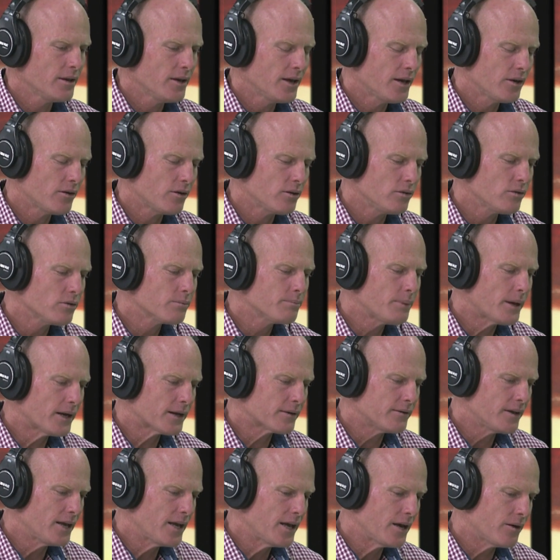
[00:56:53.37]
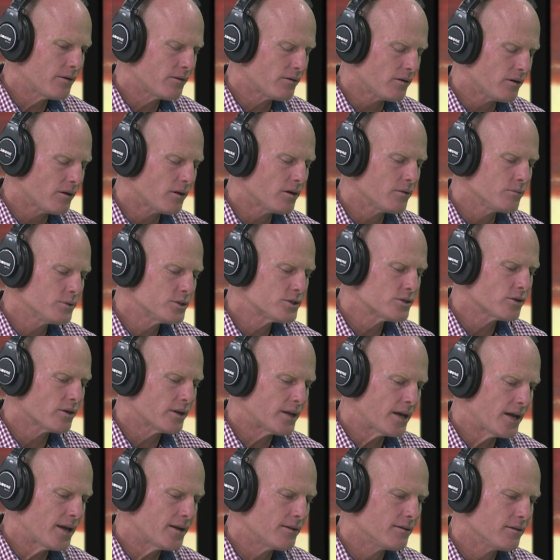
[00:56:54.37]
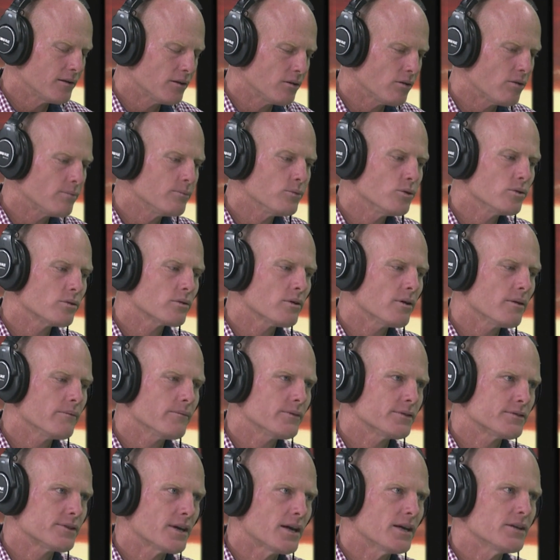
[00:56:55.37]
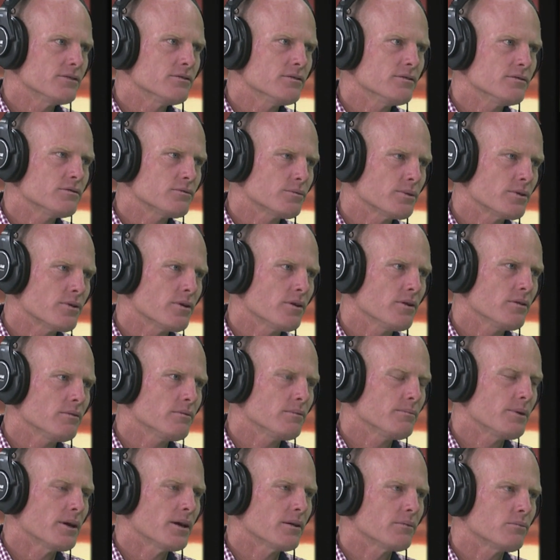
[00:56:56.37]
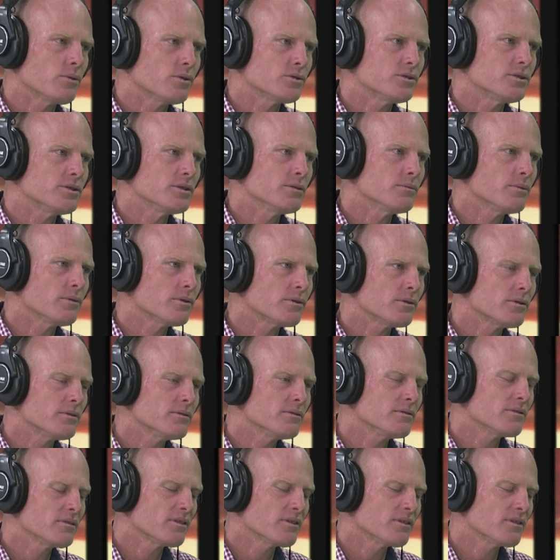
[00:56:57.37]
And I look back now and I wish I'd had a lot more conversations with her about what she wanted